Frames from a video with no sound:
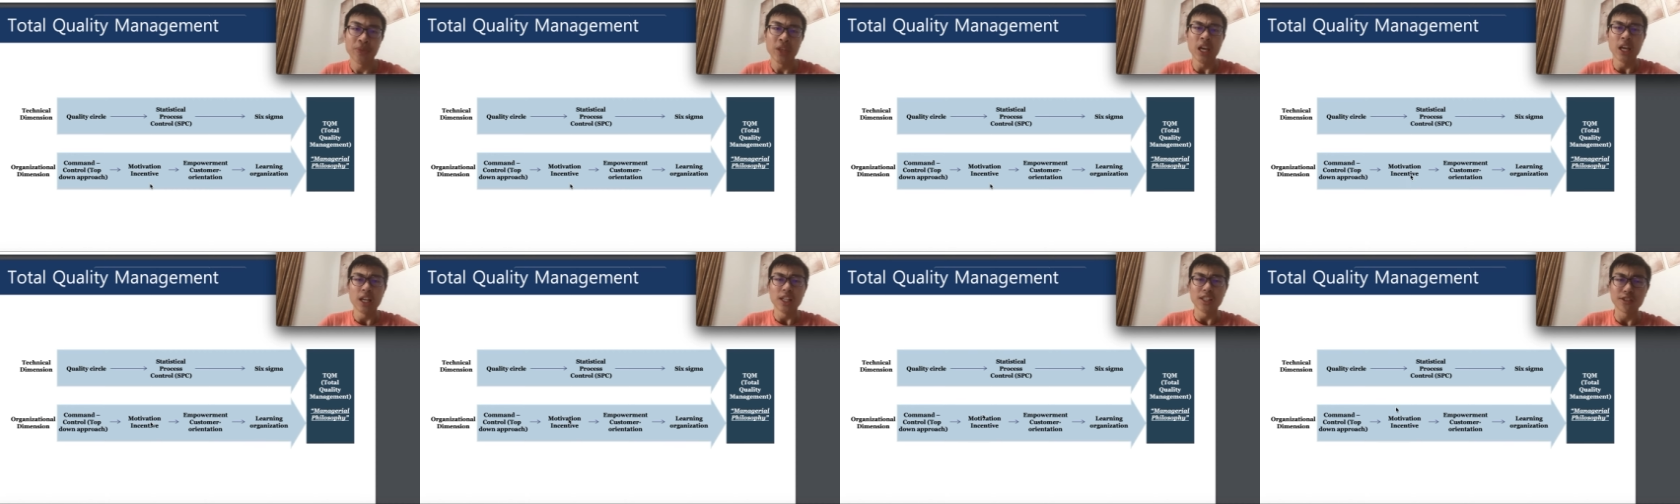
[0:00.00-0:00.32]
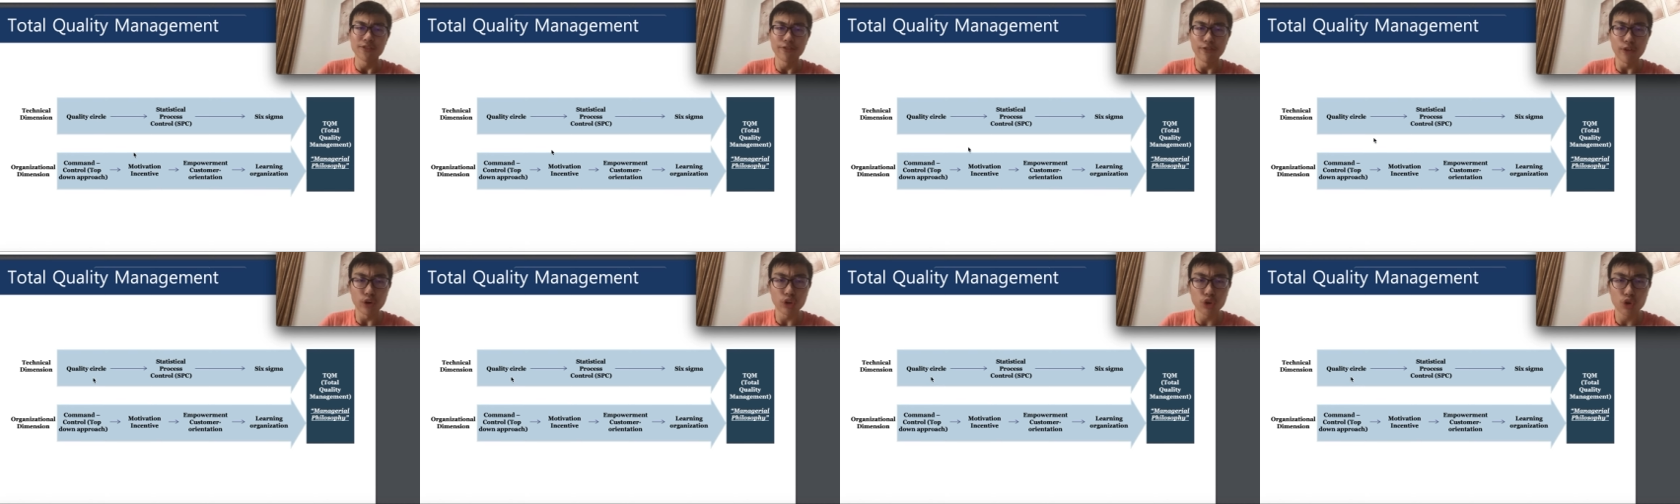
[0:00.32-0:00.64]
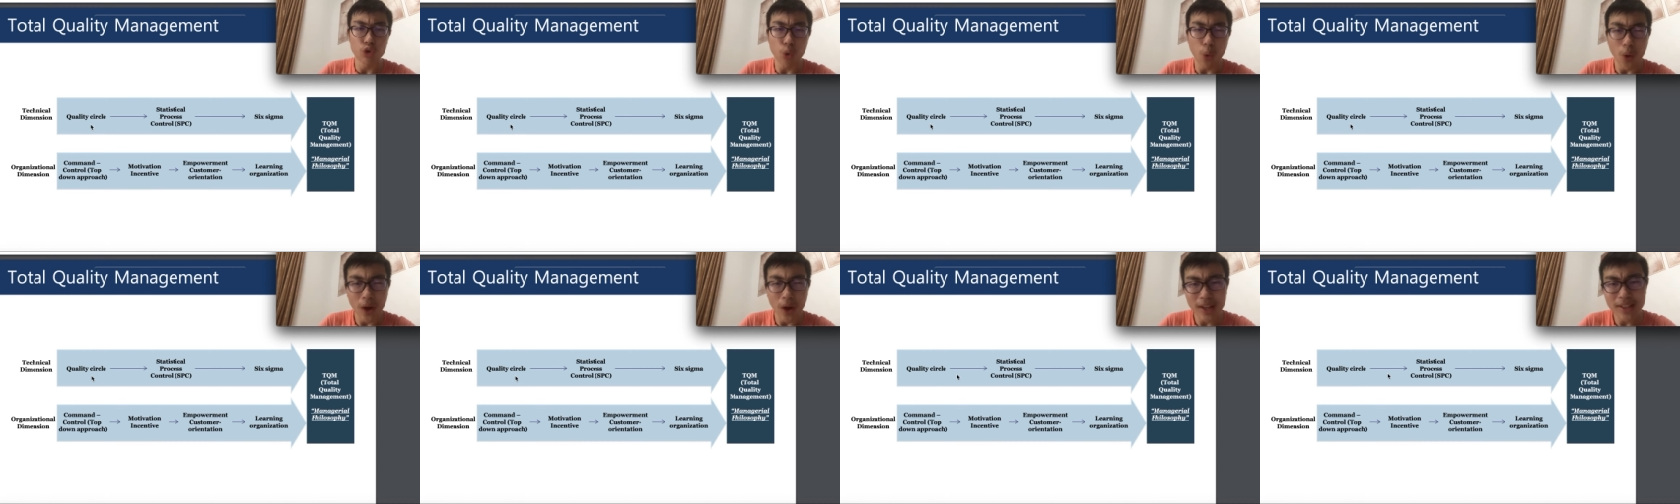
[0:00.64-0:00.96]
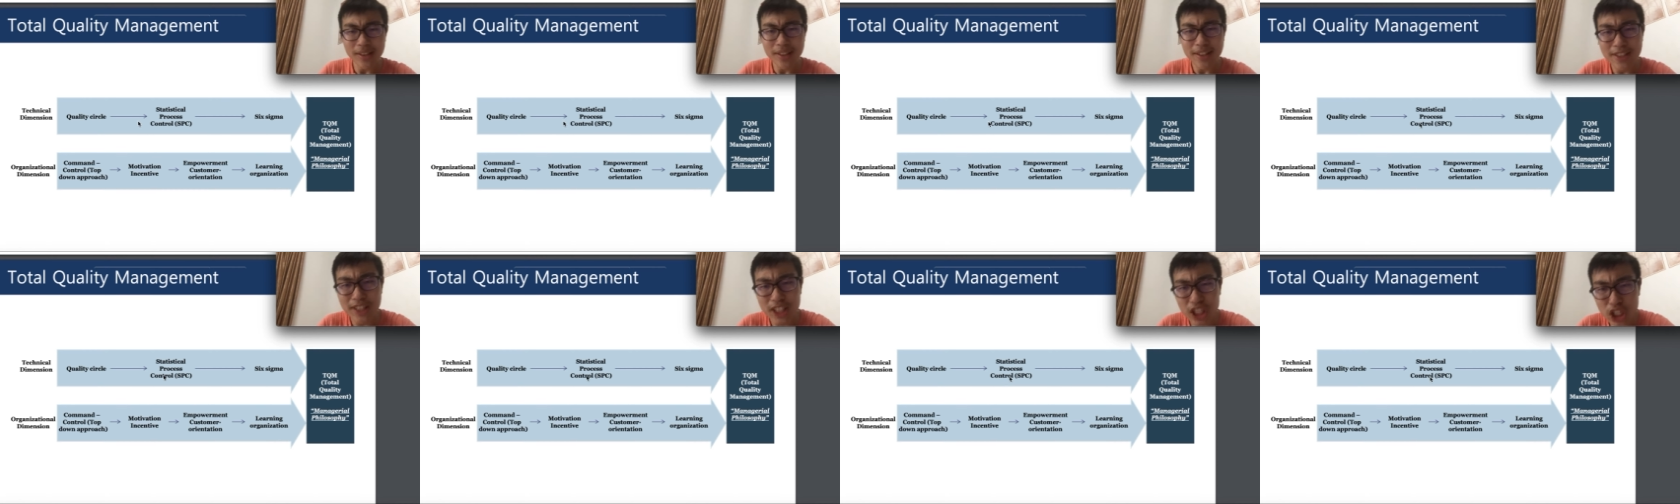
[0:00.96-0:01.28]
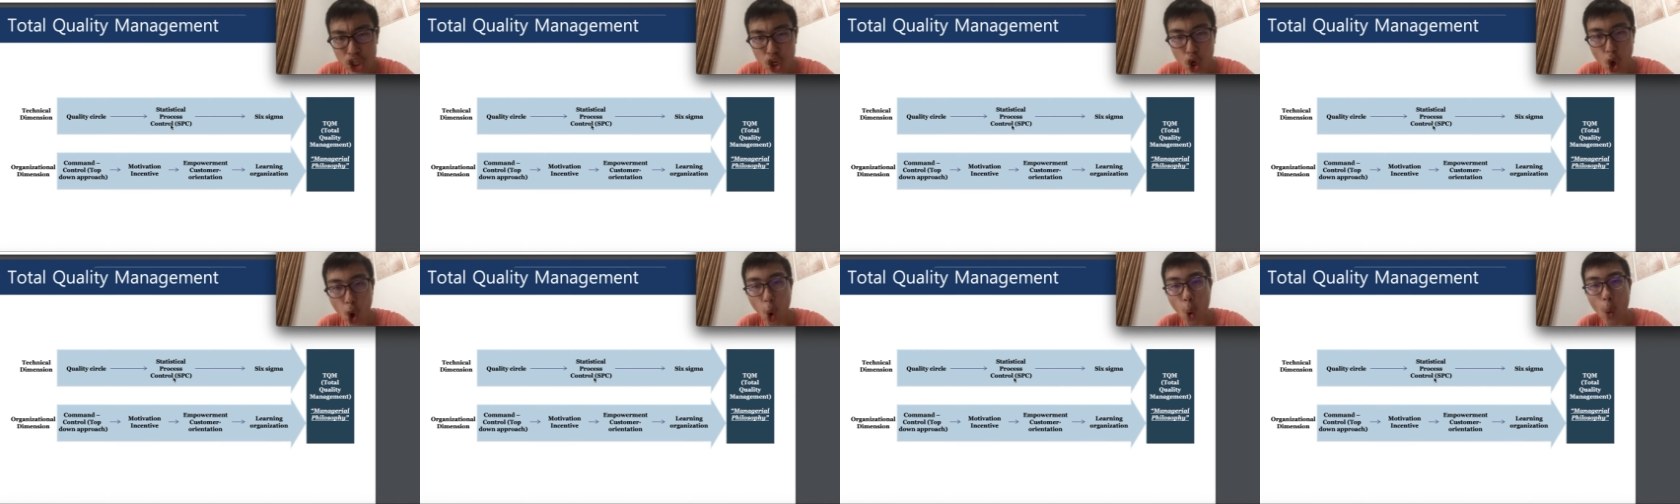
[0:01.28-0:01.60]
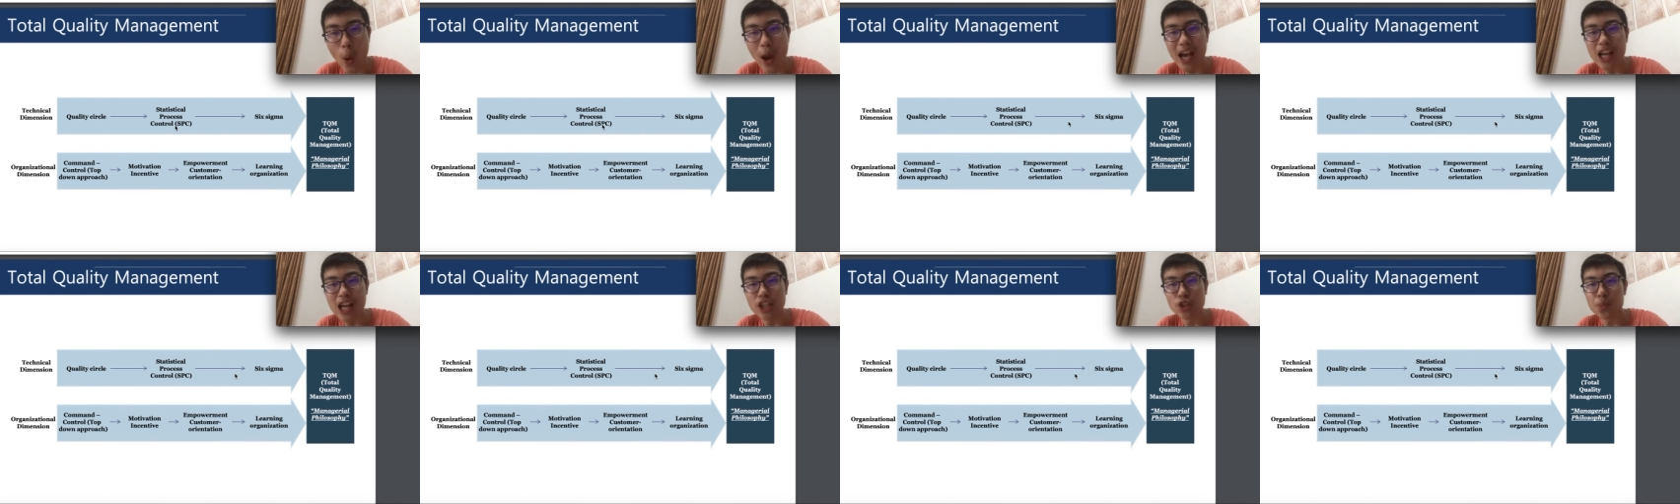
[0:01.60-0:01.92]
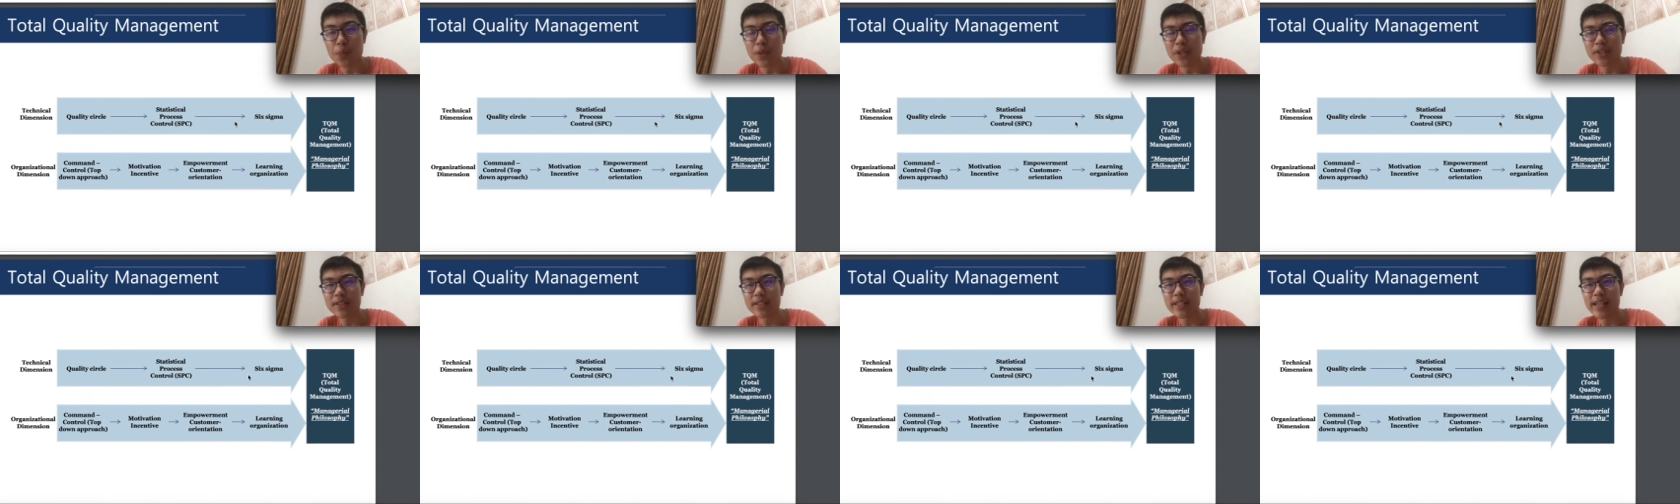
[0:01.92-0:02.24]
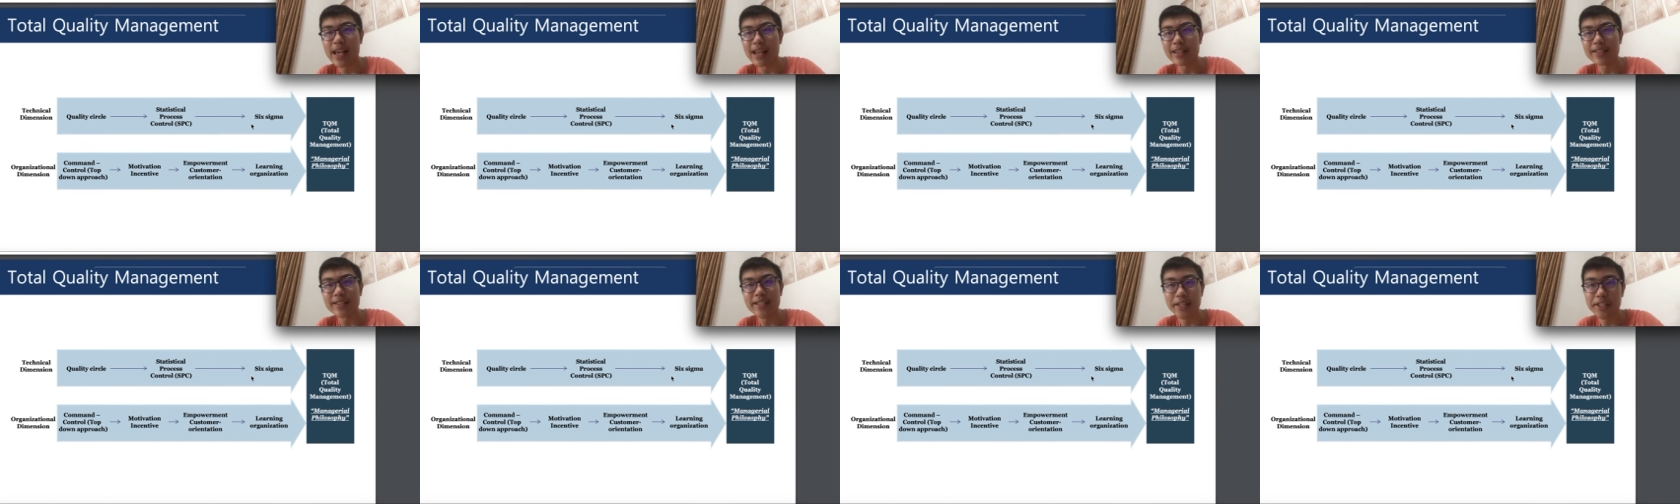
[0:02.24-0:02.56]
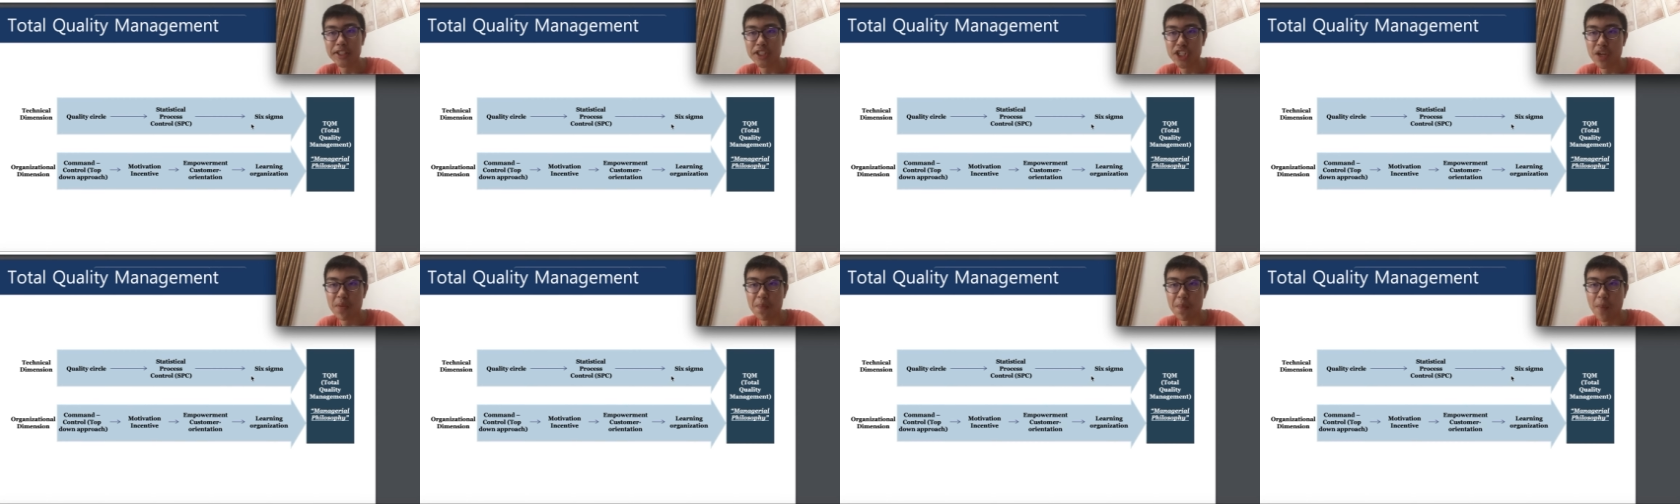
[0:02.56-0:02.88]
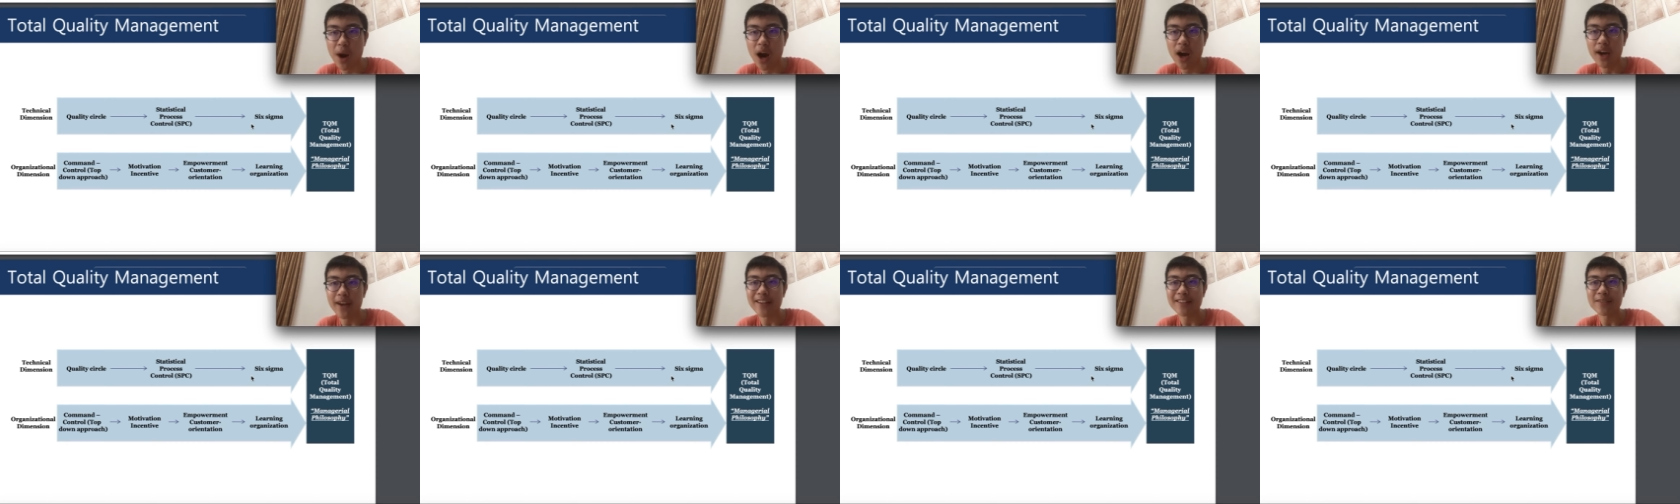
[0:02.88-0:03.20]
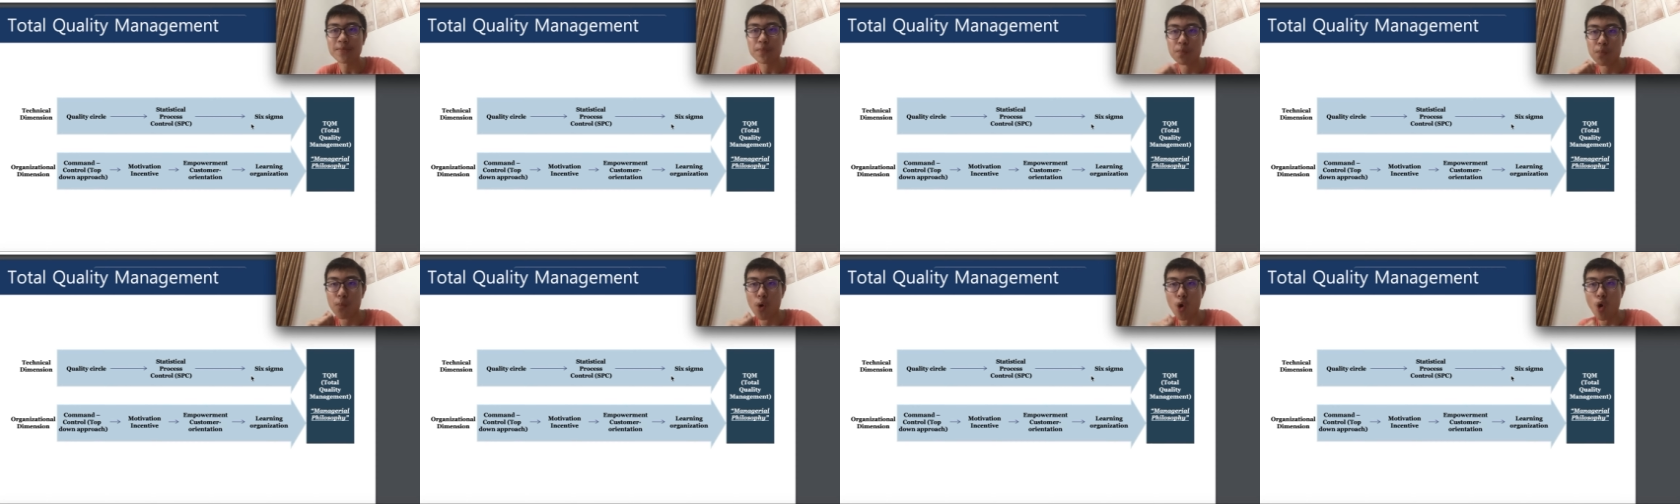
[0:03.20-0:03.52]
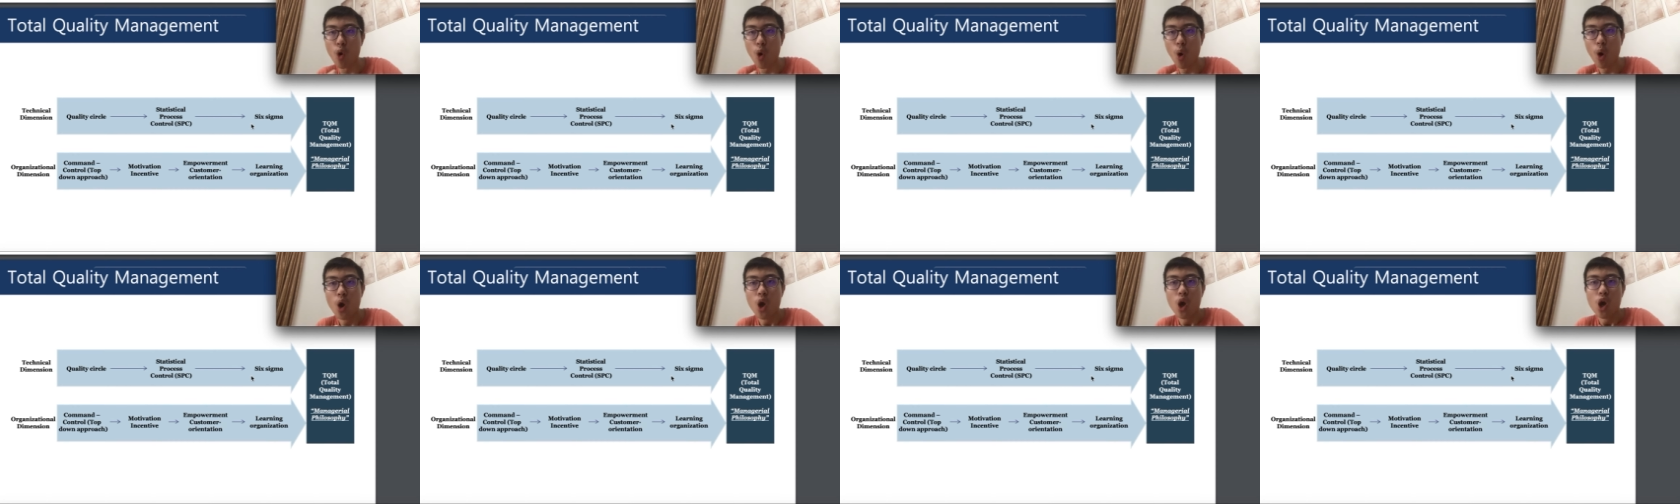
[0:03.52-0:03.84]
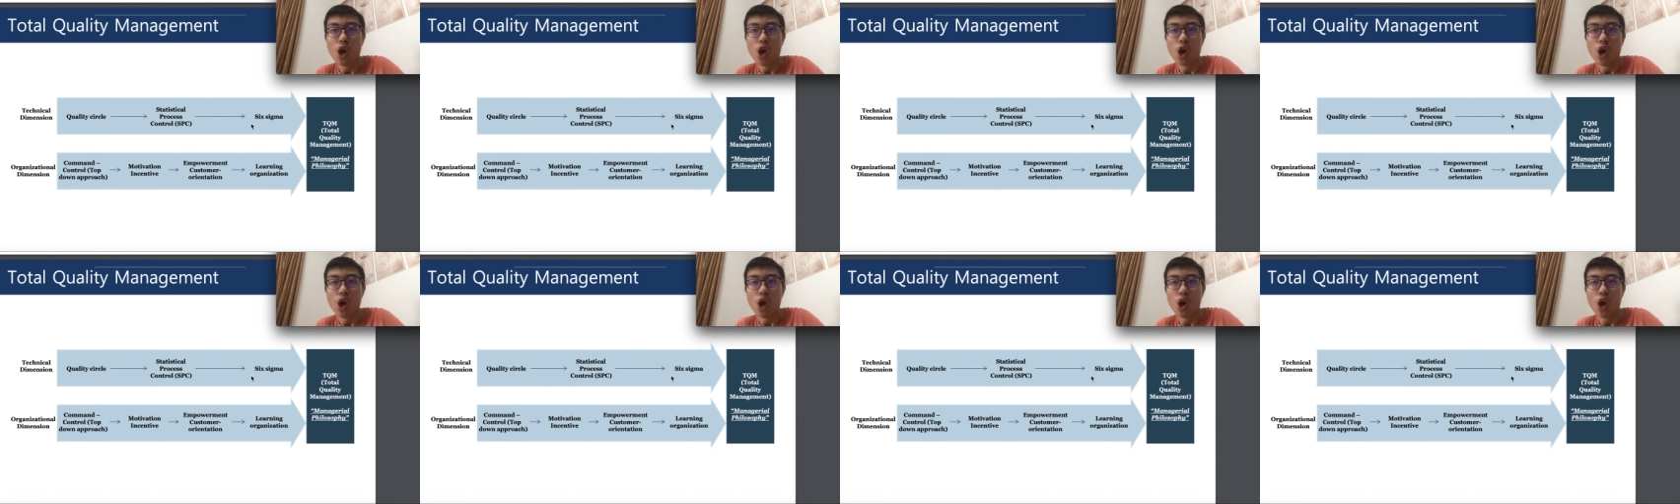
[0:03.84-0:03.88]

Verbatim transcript: For the quality circle, SPC and Six Sigma is more